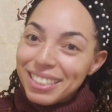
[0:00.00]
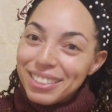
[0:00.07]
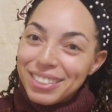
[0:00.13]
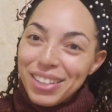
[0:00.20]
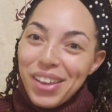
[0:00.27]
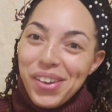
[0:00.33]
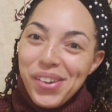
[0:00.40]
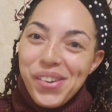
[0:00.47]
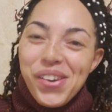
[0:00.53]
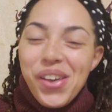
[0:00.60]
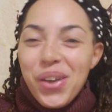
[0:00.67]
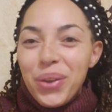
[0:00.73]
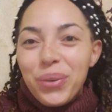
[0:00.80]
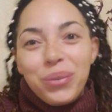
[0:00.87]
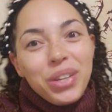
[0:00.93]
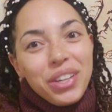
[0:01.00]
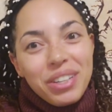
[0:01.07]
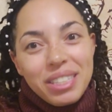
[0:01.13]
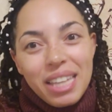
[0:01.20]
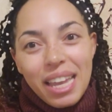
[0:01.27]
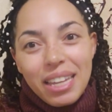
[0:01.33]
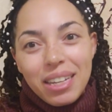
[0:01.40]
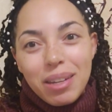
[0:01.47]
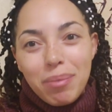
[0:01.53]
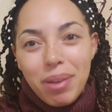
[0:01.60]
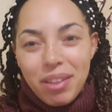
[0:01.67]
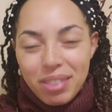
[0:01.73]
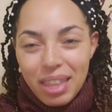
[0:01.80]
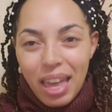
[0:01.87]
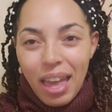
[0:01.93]
So we're excited
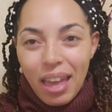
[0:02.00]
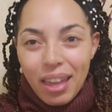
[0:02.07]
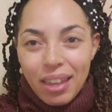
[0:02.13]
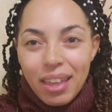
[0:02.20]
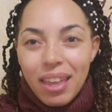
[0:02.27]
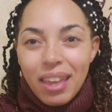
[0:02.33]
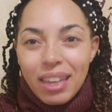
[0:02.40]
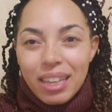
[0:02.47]
about that.